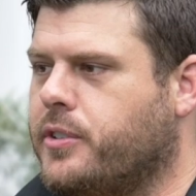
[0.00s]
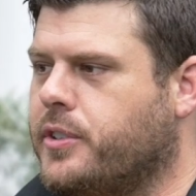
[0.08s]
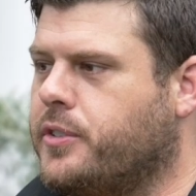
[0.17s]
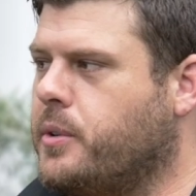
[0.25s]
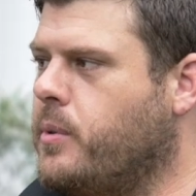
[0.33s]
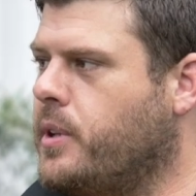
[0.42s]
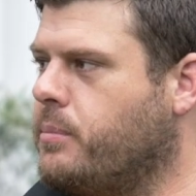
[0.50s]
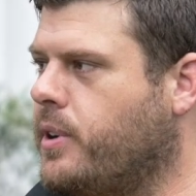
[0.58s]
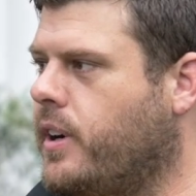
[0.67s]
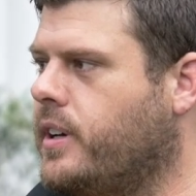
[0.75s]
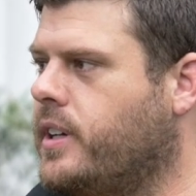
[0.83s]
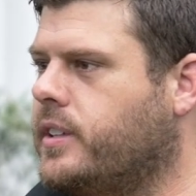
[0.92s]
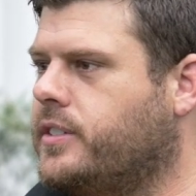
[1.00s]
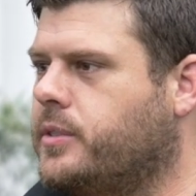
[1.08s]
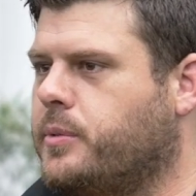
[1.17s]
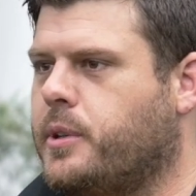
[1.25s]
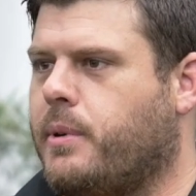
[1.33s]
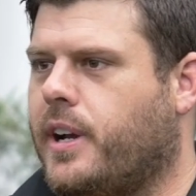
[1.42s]
it was just the one product.
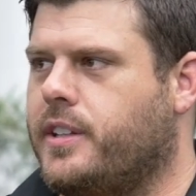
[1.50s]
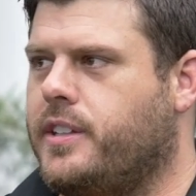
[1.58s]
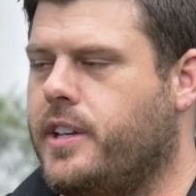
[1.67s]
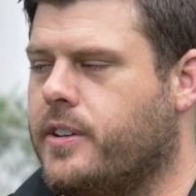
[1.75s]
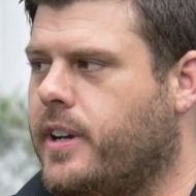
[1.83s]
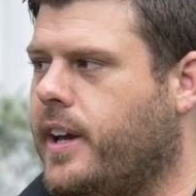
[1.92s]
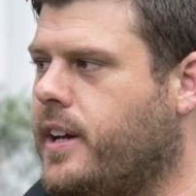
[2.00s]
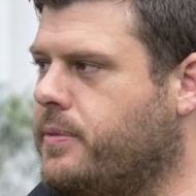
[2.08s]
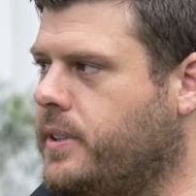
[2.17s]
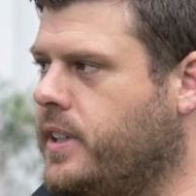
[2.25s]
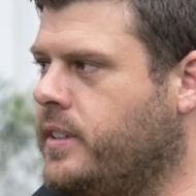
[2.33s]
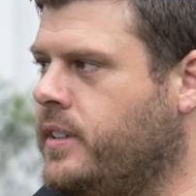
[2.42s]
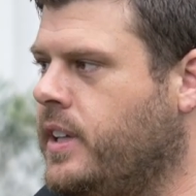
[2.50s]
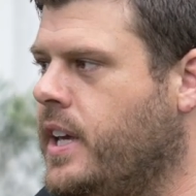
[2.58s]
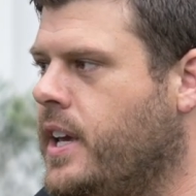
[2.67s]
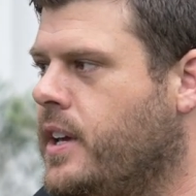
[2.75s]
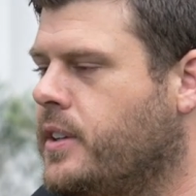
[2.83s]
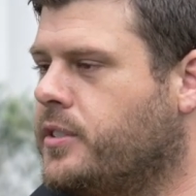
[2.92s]
We were about a year and a half in,
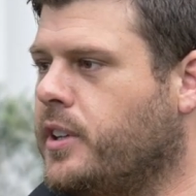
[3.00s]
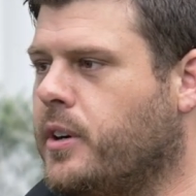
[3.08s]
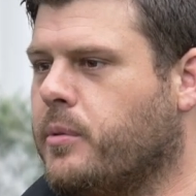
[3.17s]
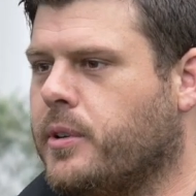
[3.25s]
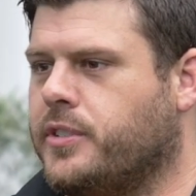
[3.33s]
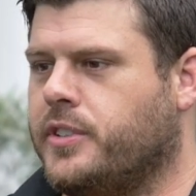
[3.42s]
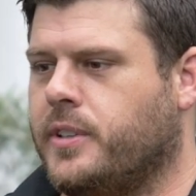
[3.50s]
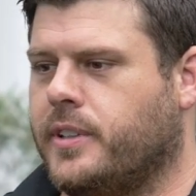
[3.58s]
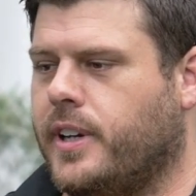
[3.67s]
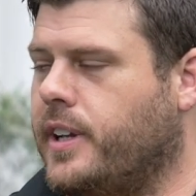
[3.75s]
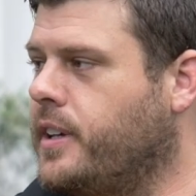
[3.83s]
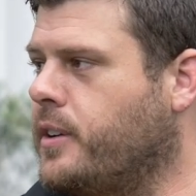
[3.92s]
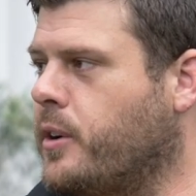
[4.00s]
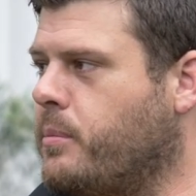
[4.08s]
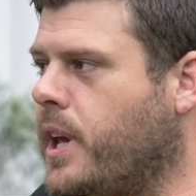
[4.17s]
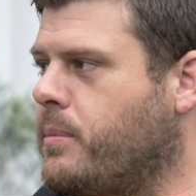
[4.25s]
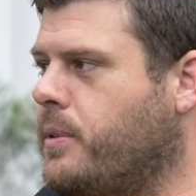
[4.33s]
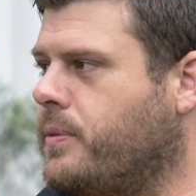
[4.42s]
so we're still kind of in our
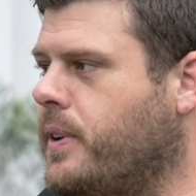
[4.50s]
baby